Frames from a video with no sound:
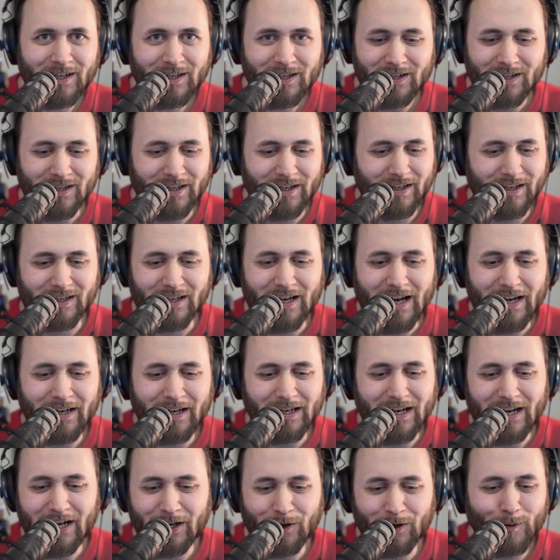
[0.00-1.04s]
Like, I
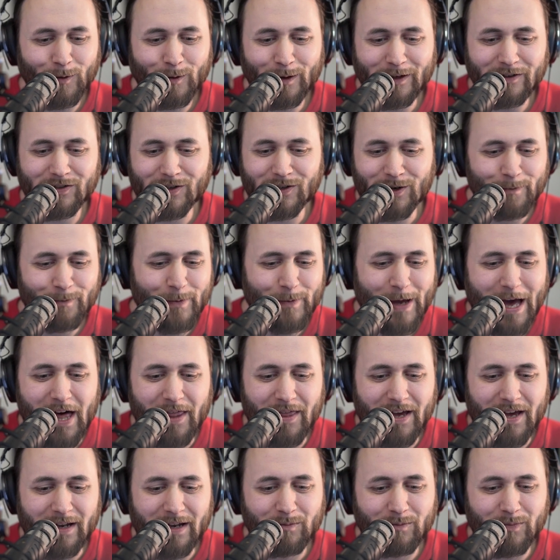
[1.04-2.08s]
always compare
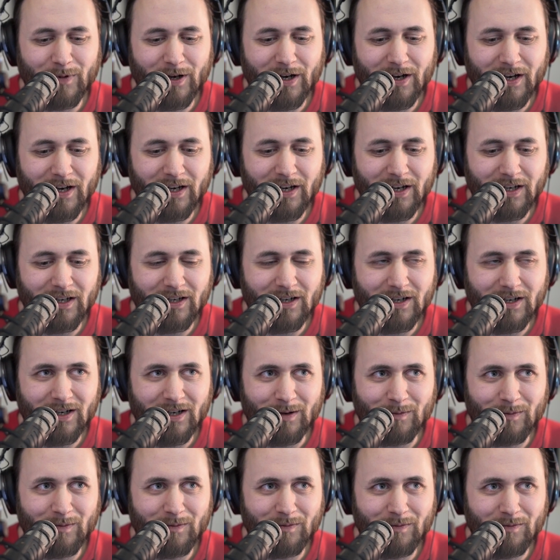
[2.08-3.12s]
that by,
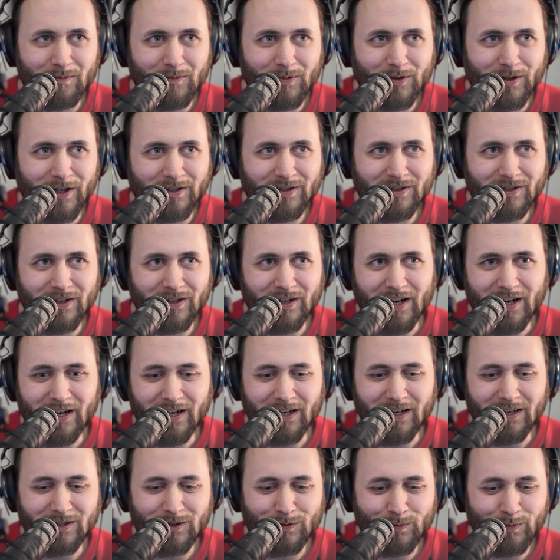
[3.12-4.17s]
not that
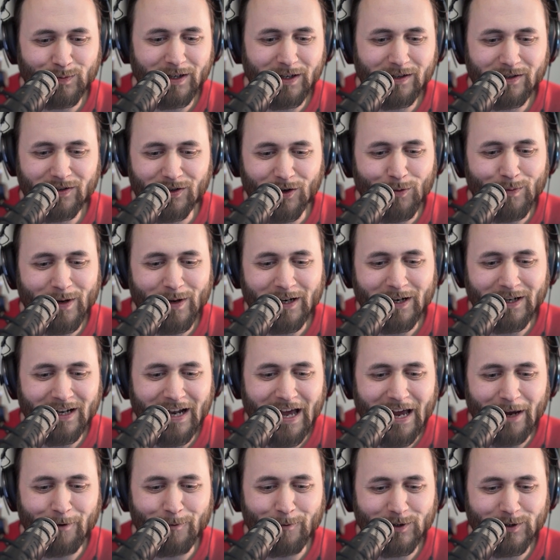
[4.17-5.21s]
I speak so many
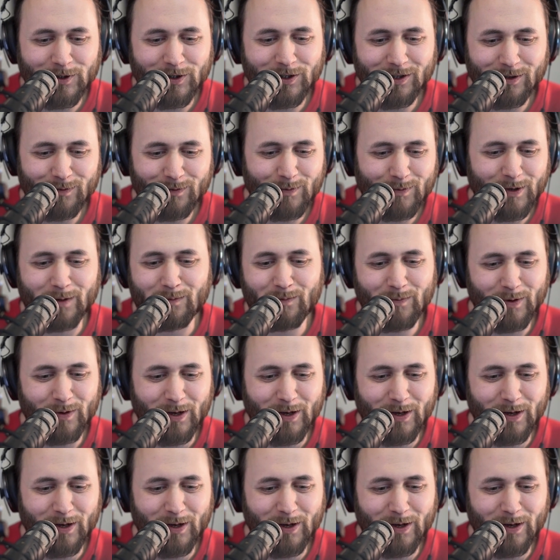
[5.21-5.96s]
languages, but by